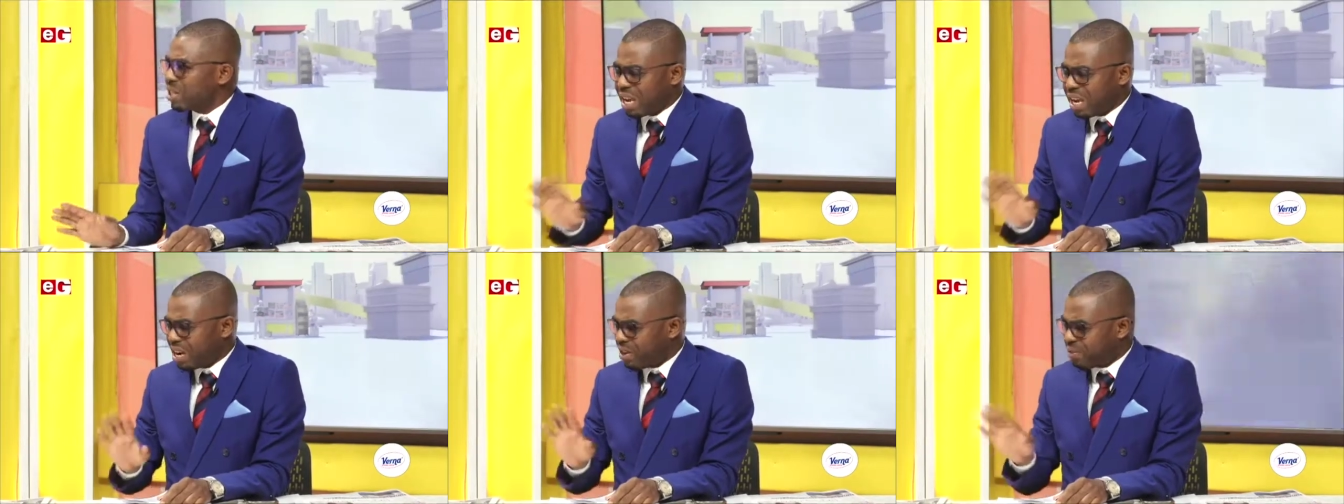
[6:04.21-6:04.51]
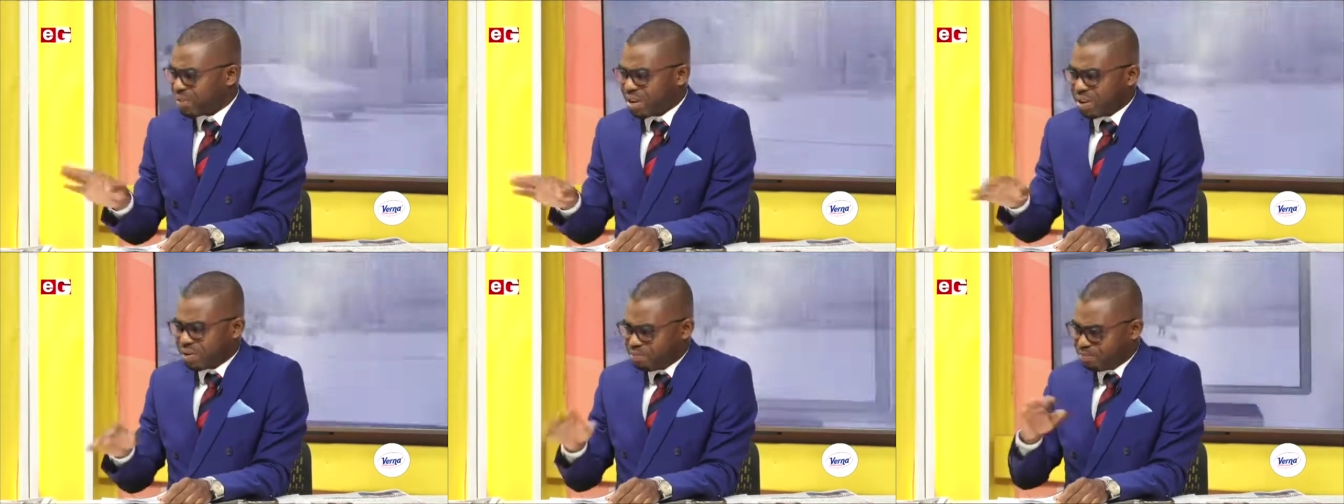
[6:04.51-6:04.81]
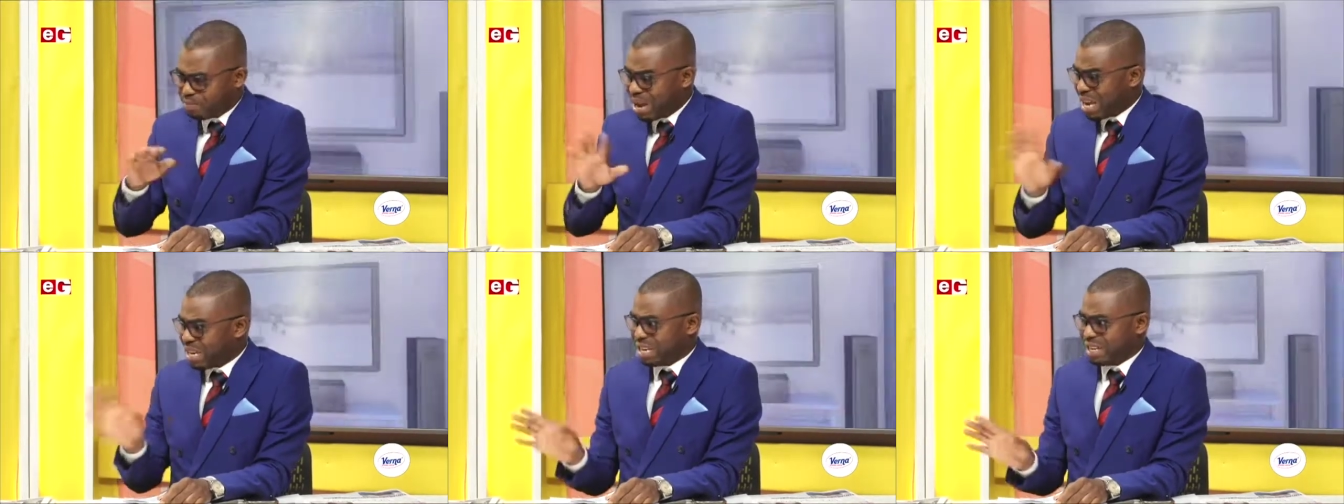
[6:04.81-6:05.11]
Actually,
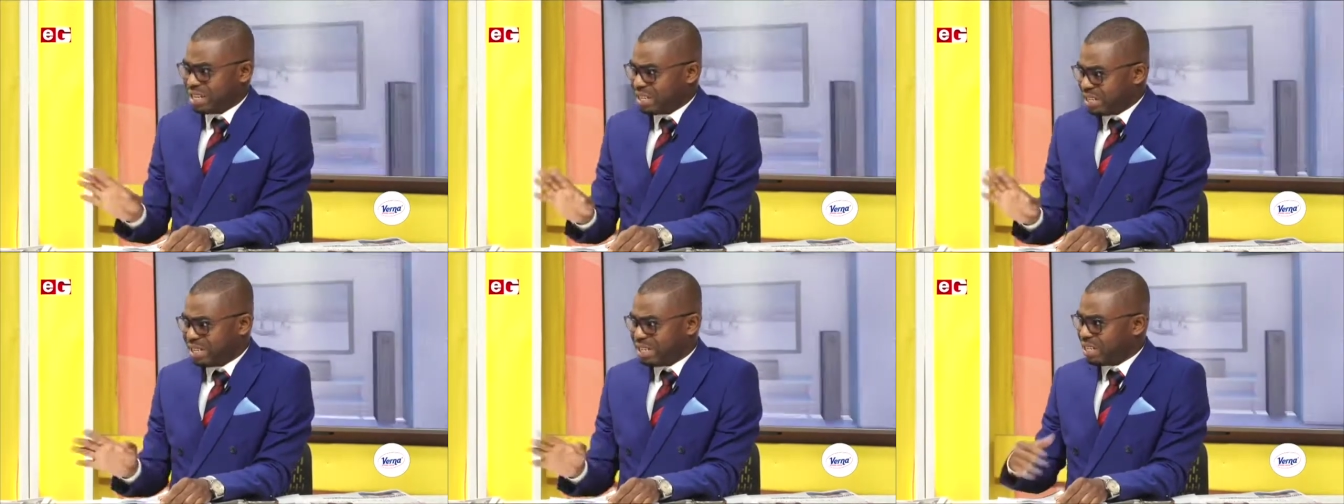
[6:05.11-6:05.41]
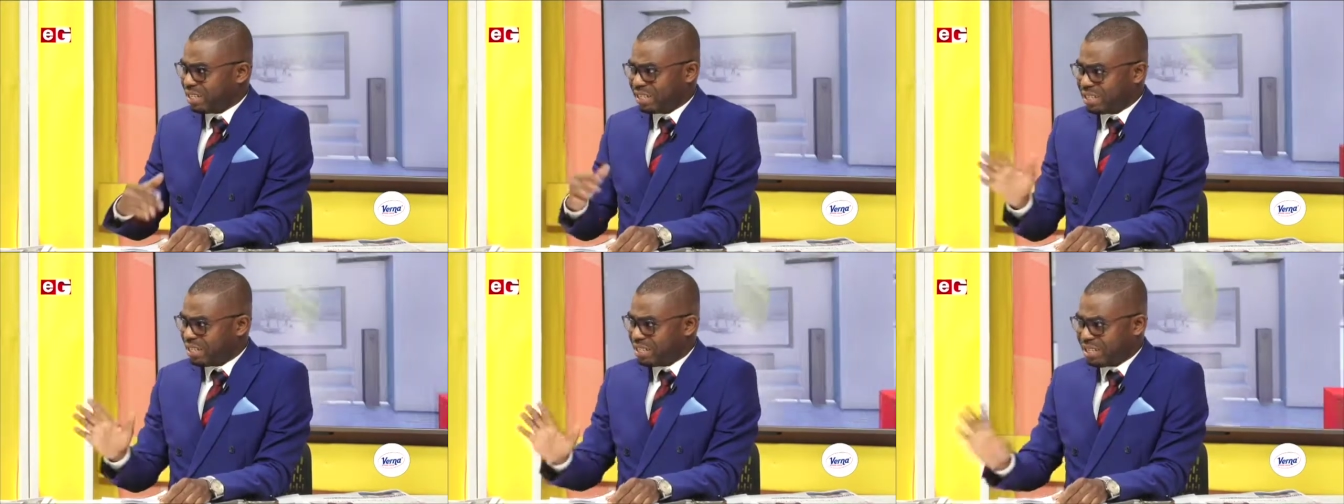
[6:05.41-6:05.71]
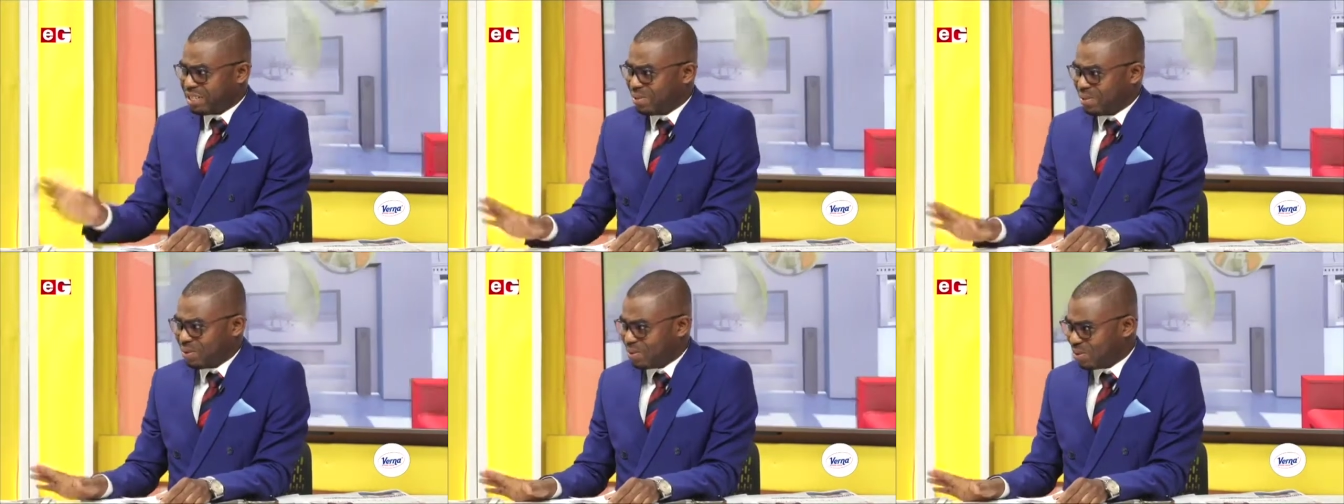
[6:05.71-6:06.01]
back in the days, it
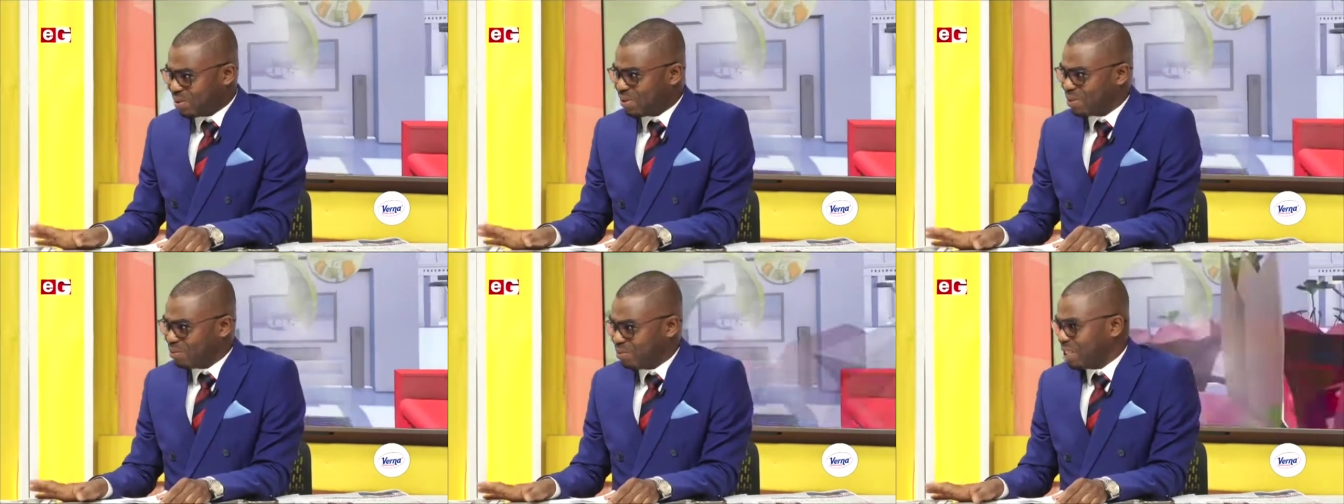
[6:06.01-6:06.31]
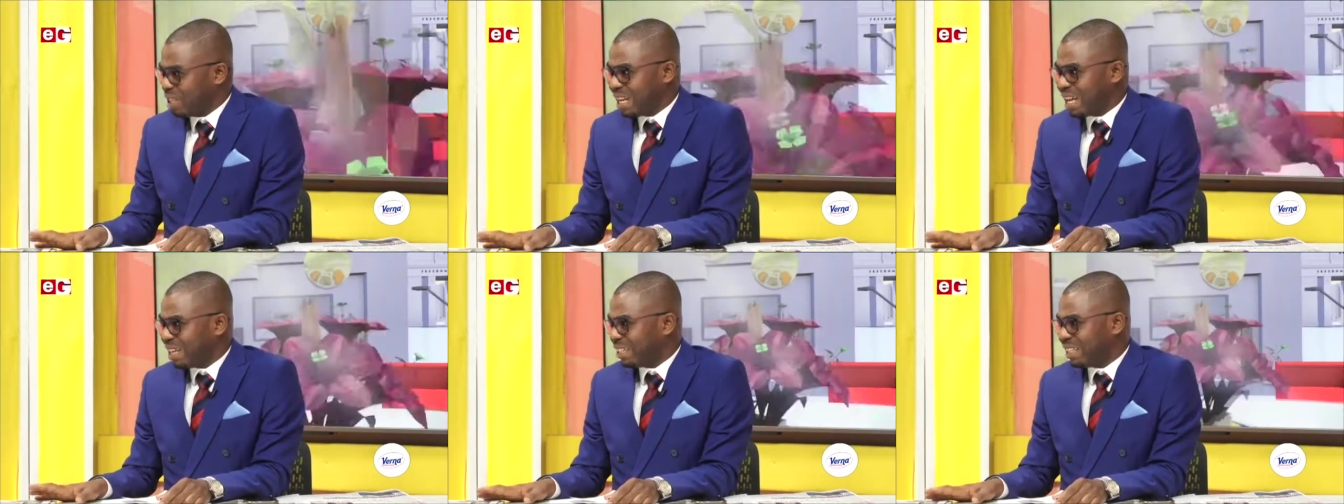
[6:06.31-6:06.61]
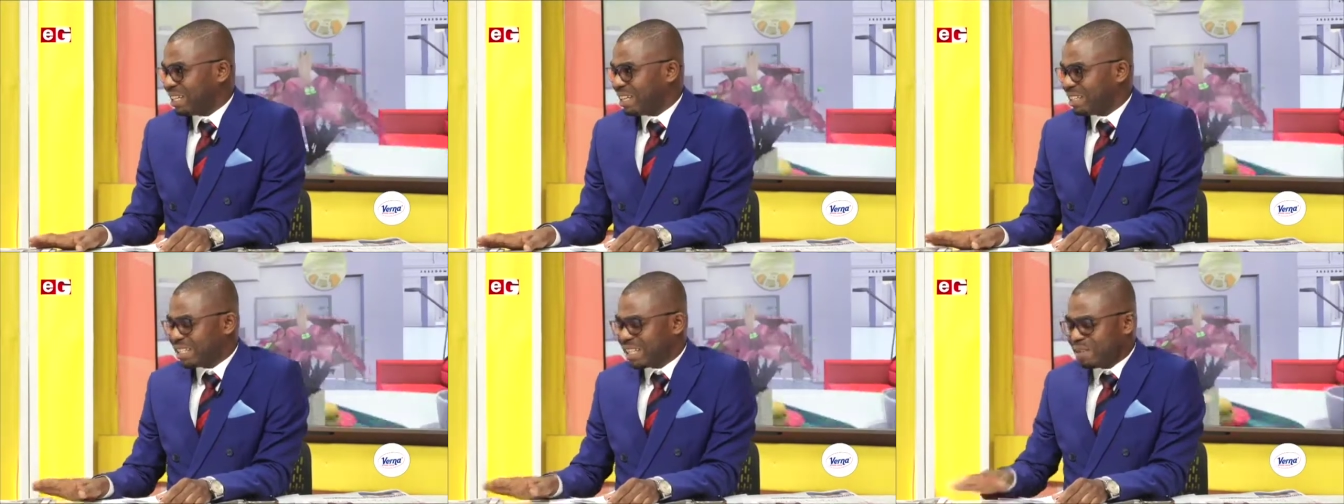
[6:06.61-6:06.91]
didn't used to be like that.